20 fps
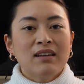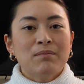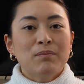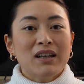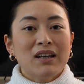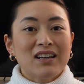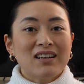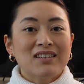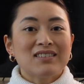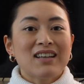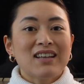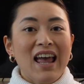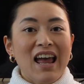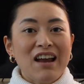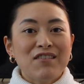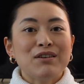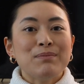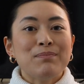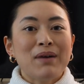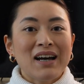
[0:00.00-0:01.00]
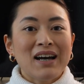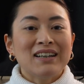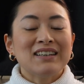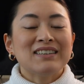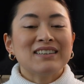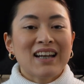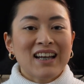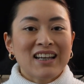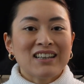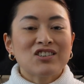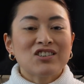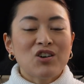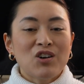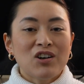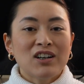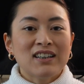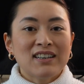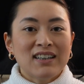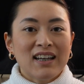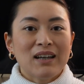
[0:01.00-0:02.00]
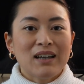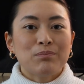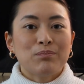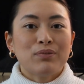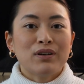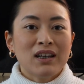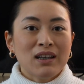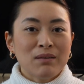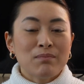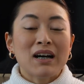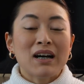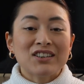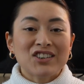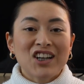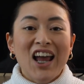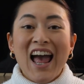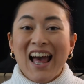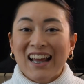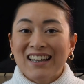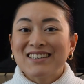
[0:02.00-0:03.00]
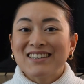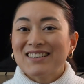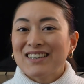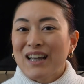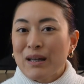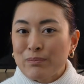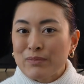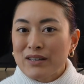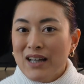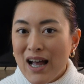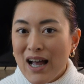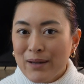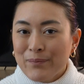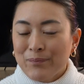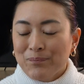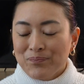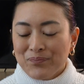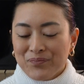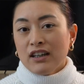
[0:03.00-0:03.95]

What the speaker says: because everybody takes holiday pretty much at the same time.